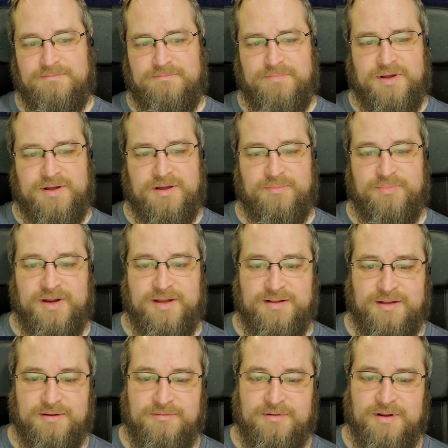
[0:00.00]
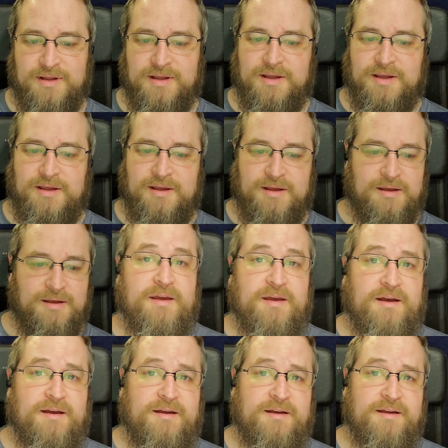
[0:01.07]
Baka Breakdown.
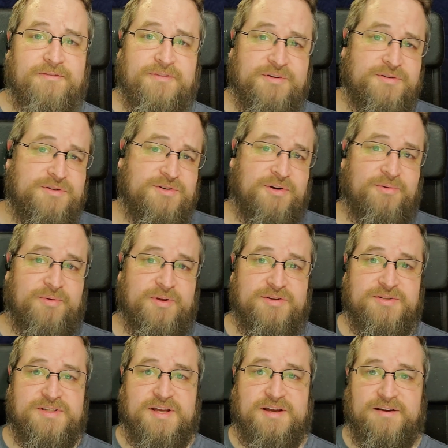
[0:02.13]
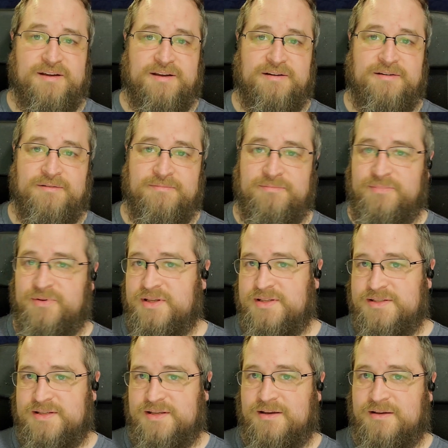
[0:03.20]
If you enjoyed what you saw here,
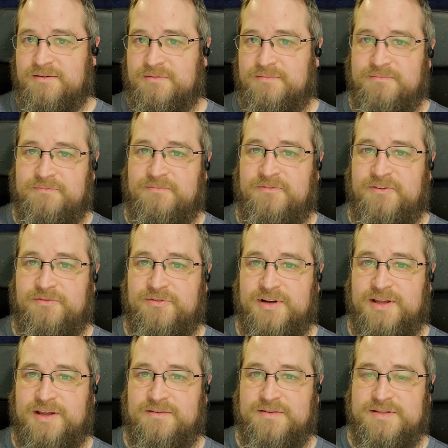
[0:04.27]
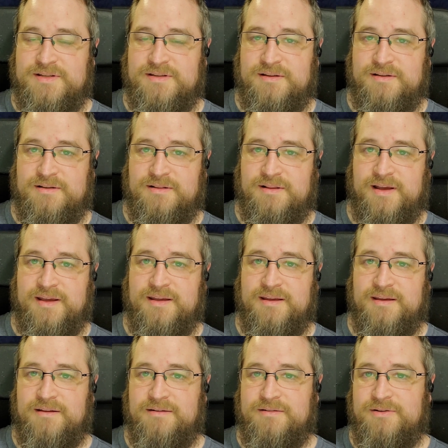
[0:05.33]
please feel free to give us a like,
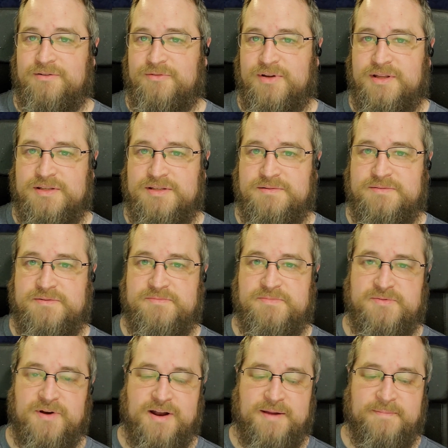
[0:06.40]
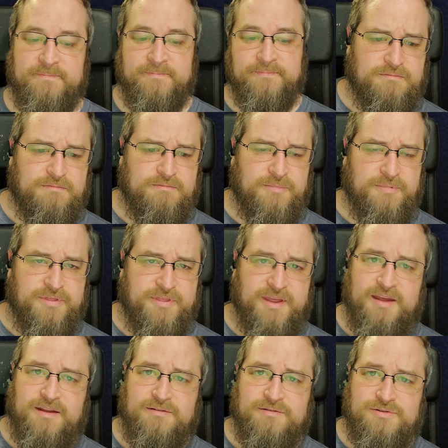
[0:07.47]
and don't forget to subscribe. With
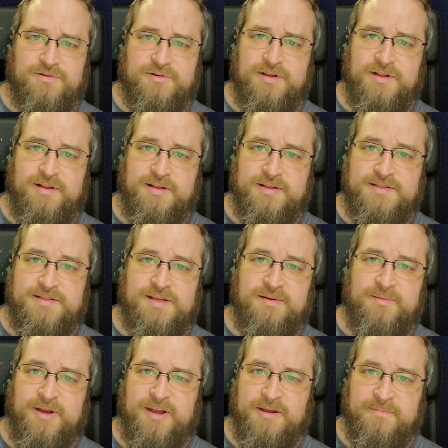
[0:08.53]
that, Troy, let's say goodbye.